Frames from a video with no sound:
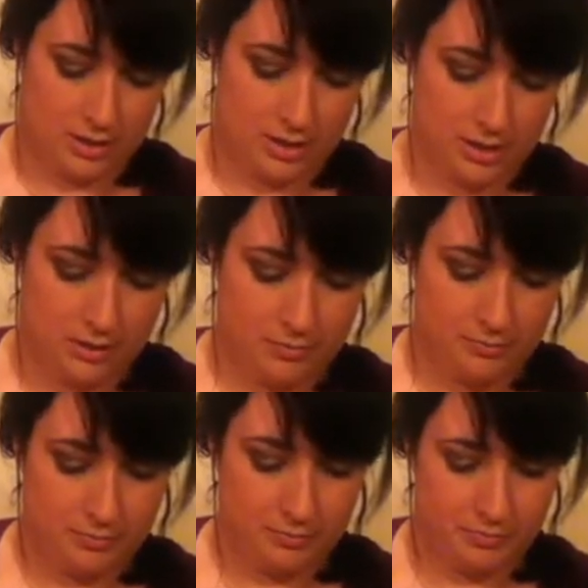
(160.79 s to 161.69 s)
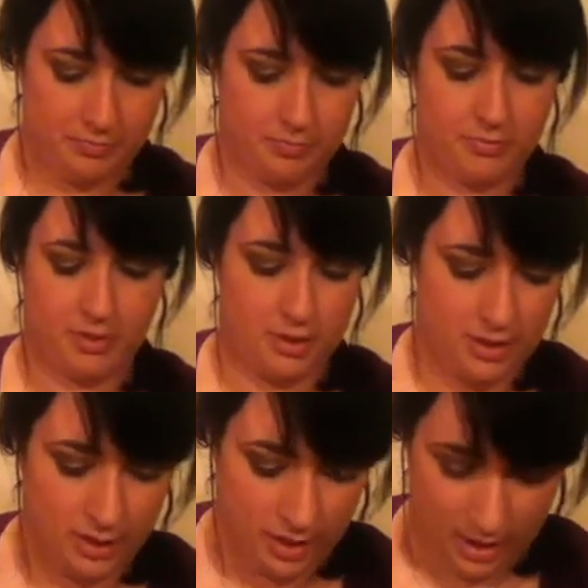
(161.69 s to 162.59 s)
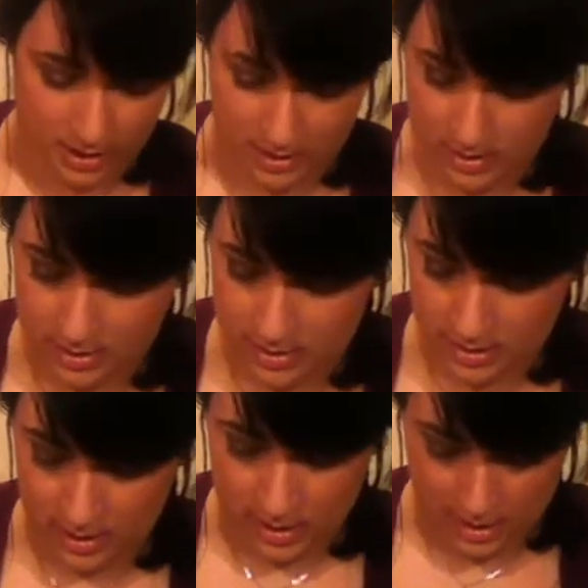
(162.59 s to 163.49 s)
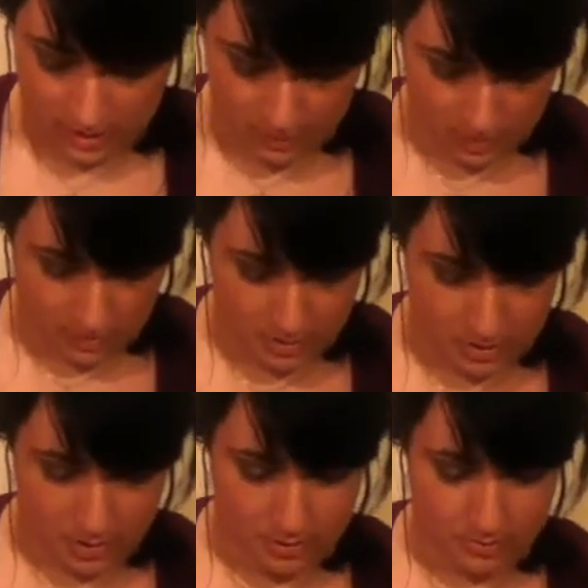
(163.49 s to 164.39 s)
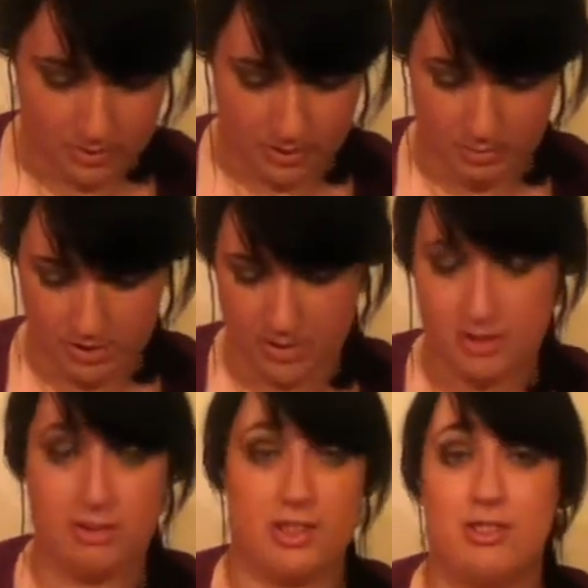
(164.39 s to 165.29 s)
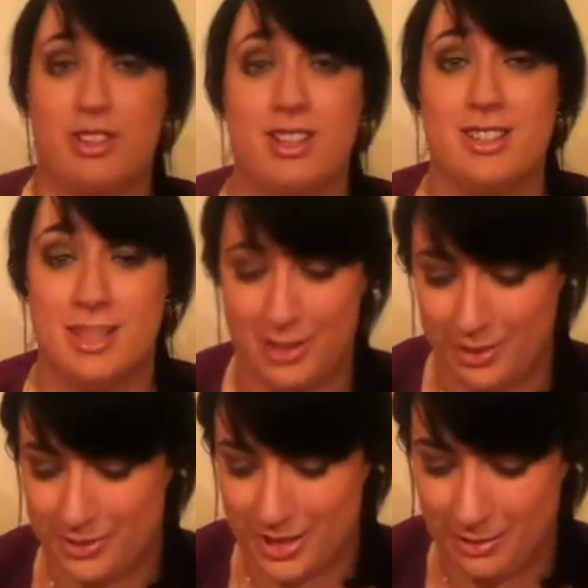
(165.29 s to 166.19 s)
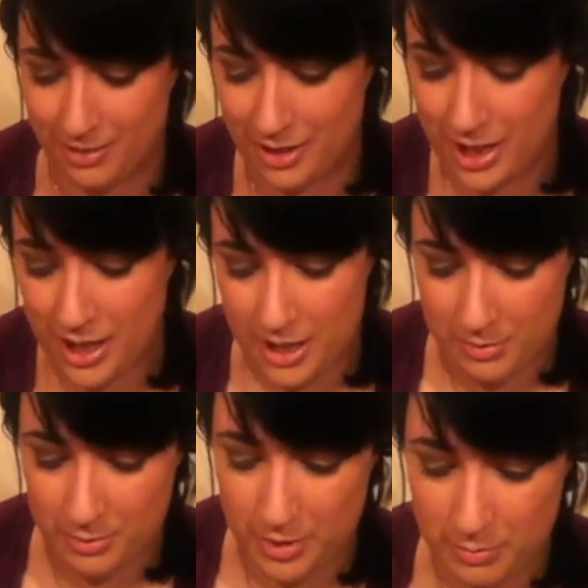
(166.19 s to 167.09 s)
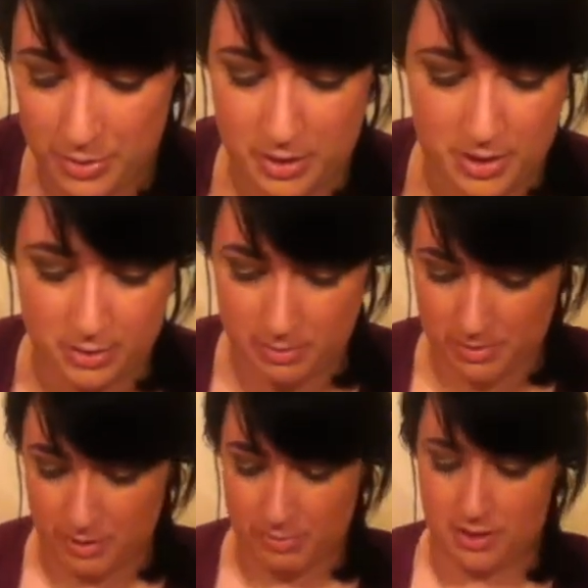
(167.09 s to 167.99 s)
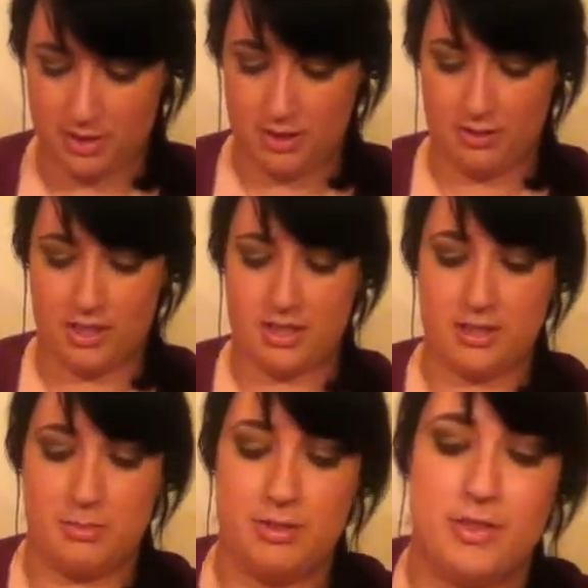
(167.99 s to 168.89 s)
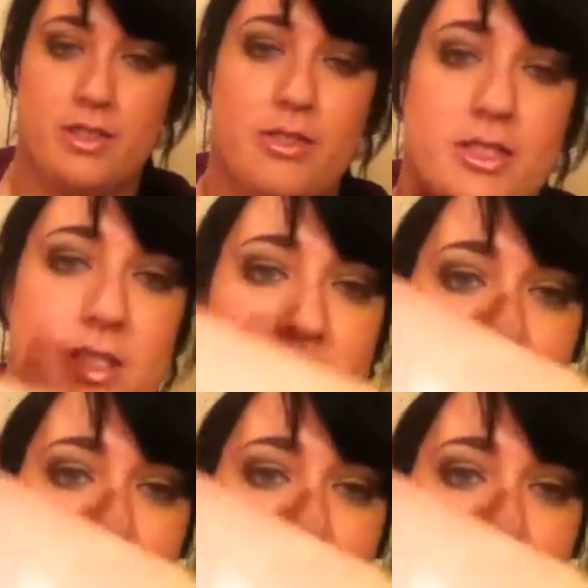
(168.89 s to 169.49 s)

There. And it's, when I put the 2 of them side by side, I didn't actually realise how close they were, but when I put the 2 of them side by side there is a bit of a difference.